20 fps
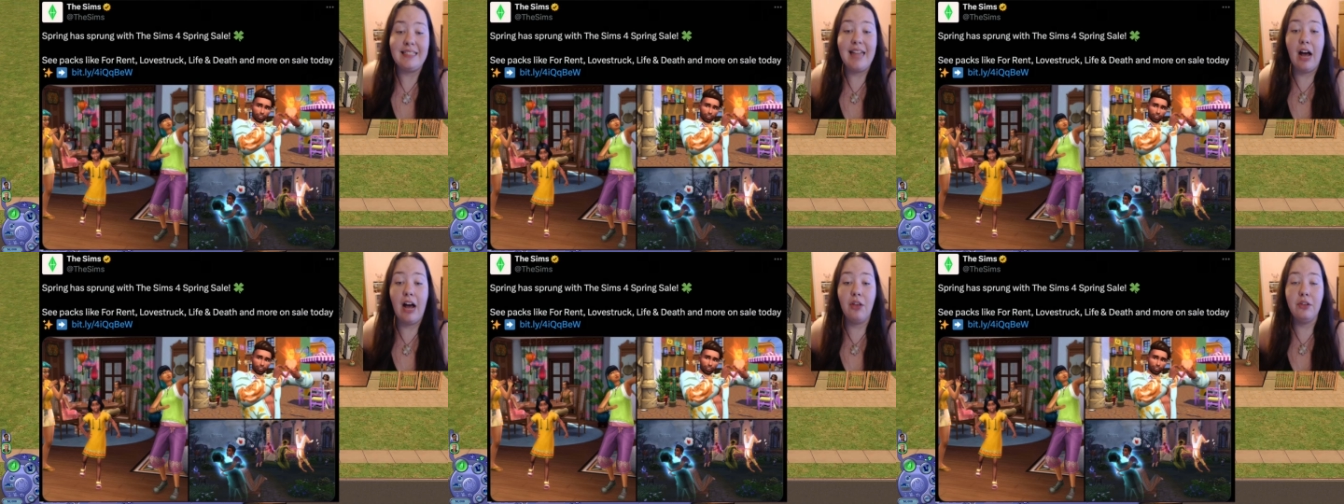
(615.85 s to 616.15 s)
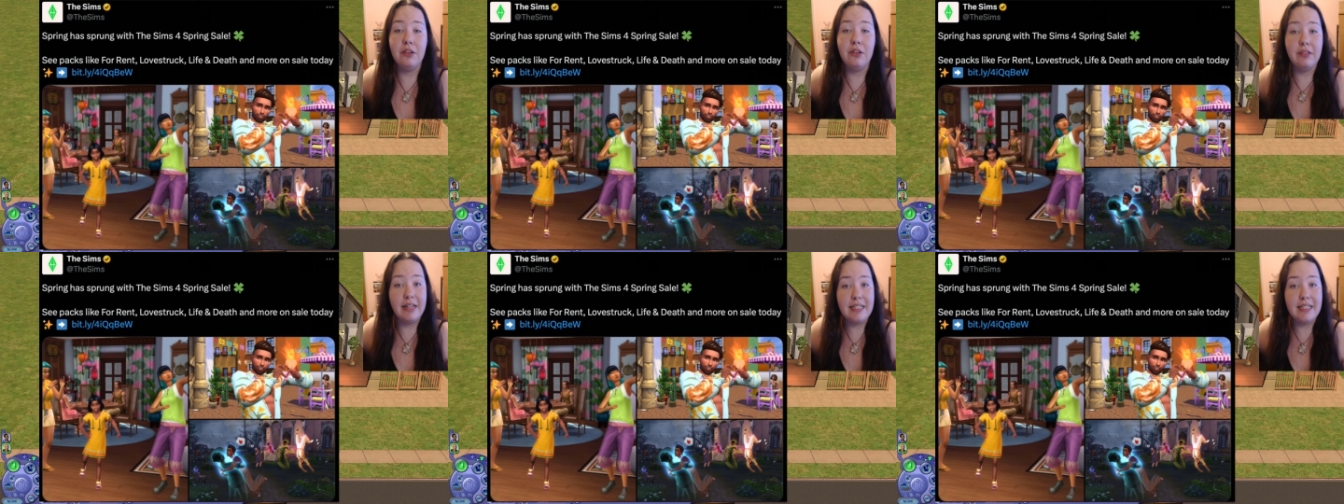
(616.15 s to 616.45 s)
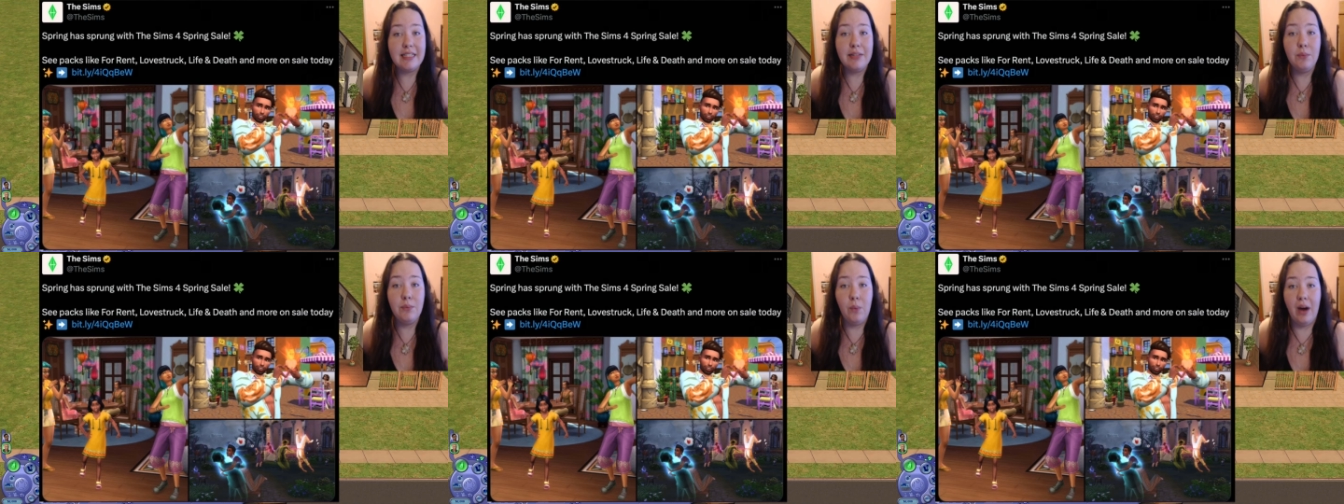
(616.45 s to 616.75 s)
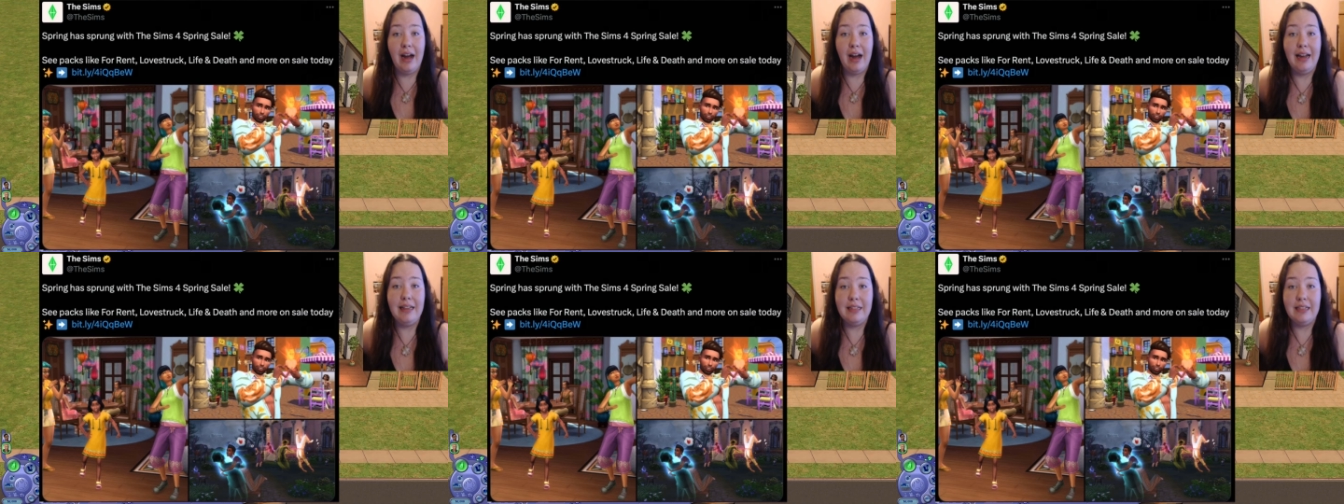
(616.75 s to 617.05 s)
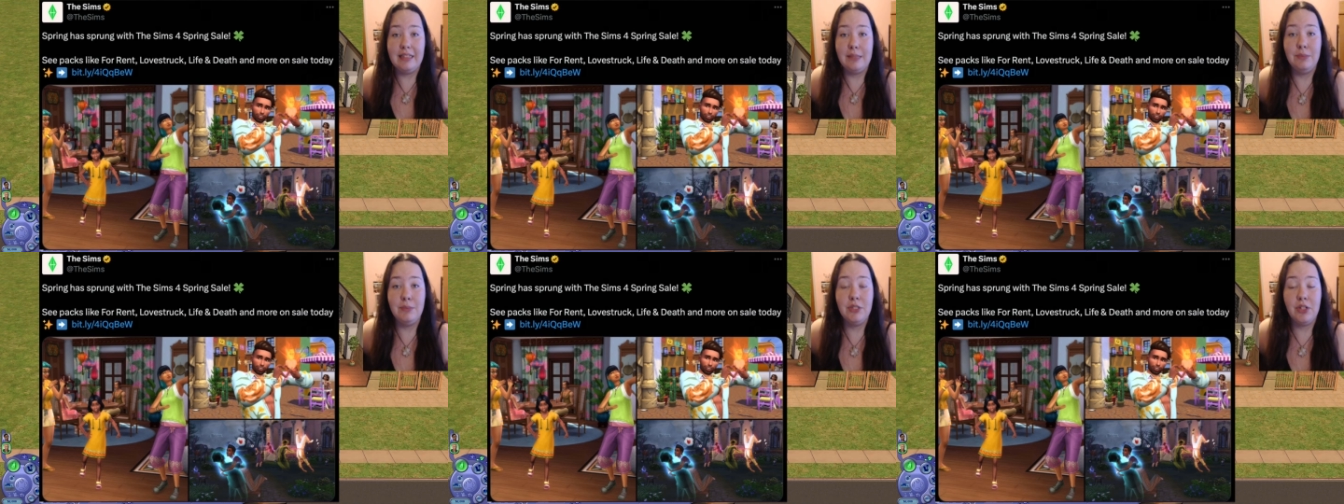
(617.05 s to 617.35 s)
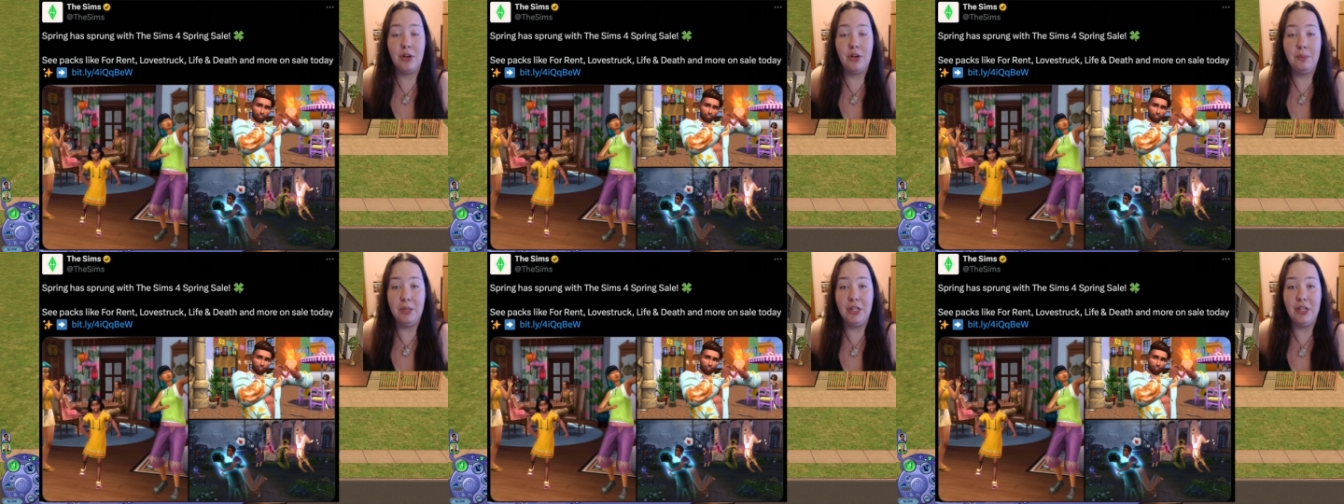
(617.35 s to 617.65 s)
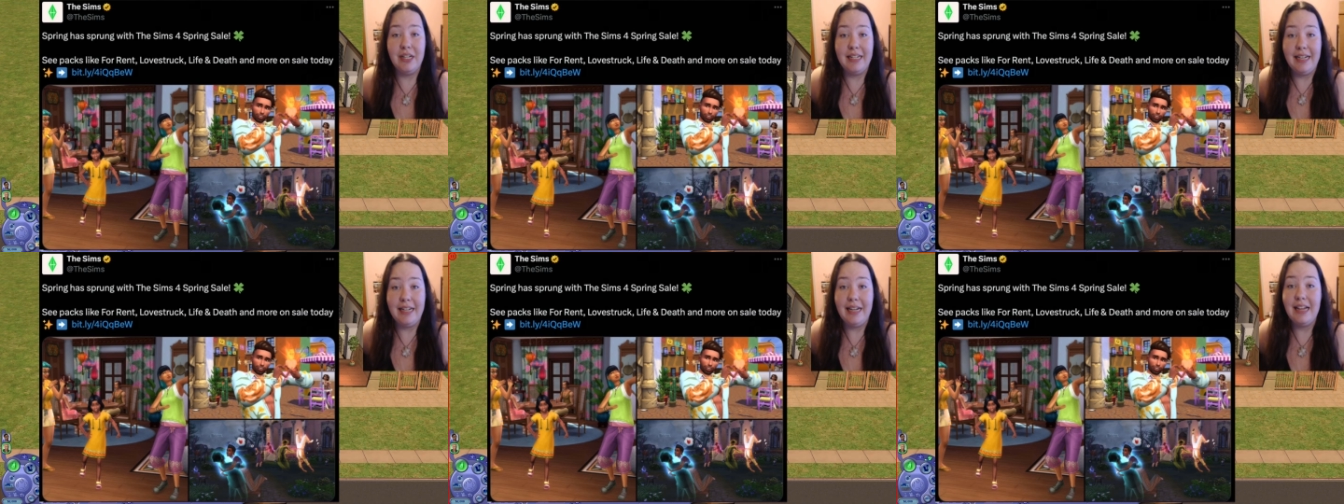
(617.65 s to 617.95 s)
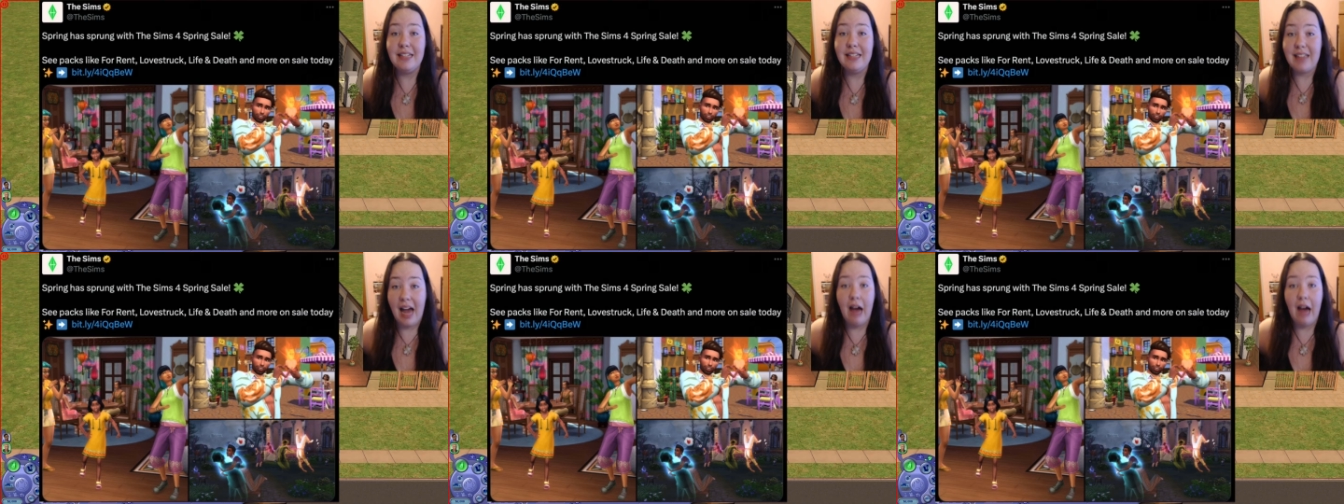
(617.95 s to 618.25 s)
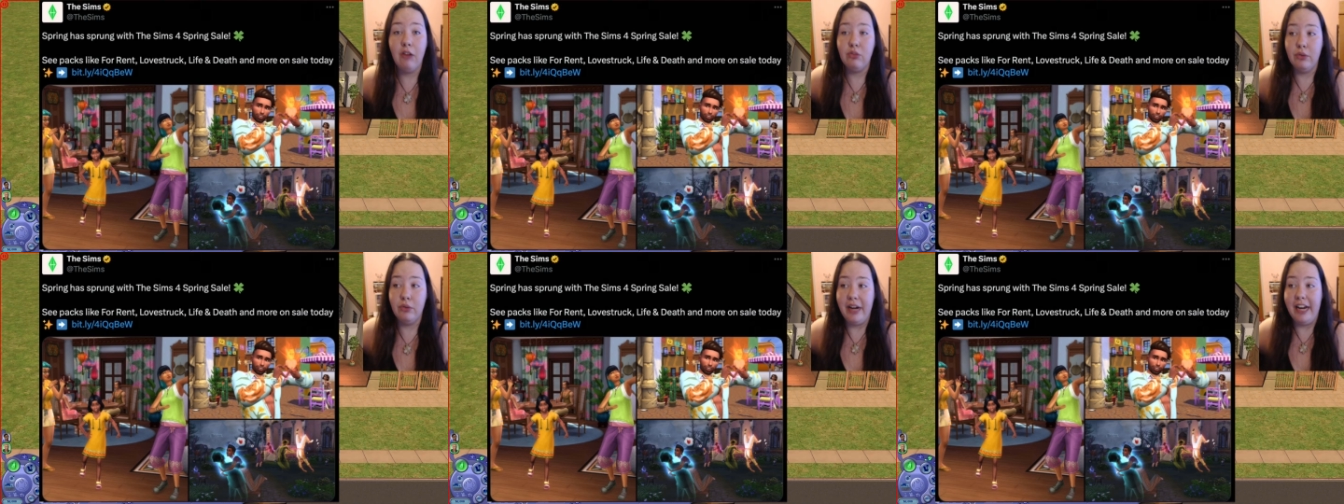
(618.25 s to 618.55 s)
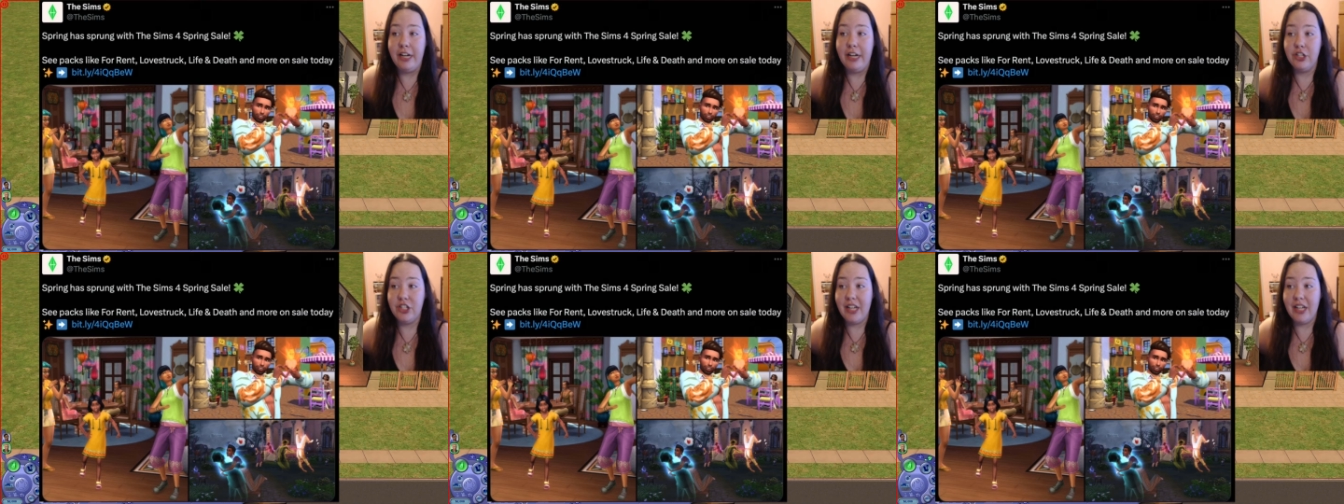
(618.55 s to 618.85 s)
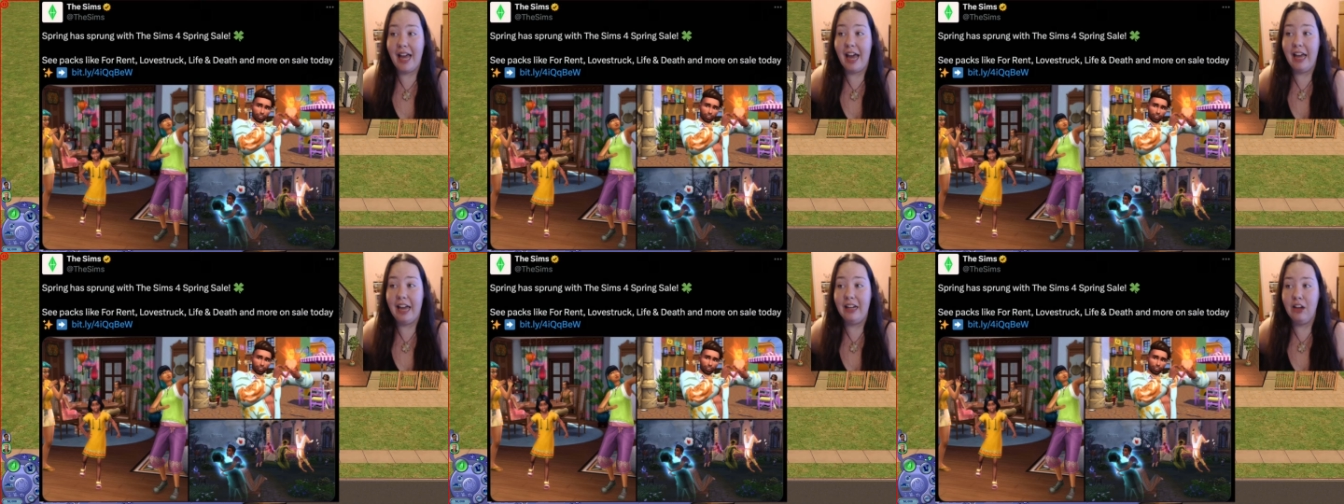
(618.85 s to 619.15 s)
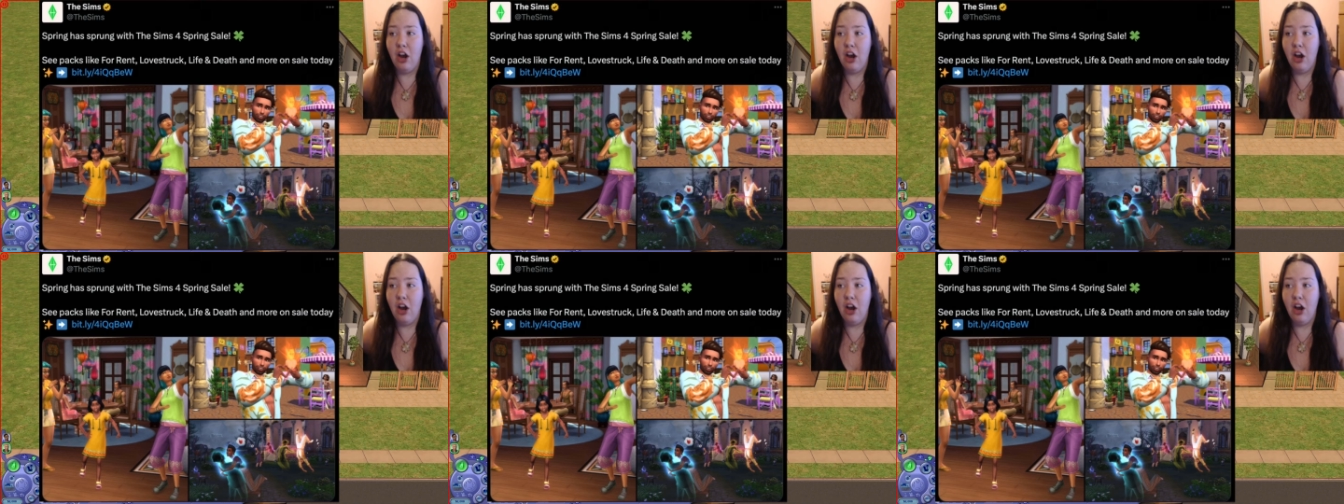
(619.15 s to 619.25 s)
Now, the reason why the Sims community is outraged, and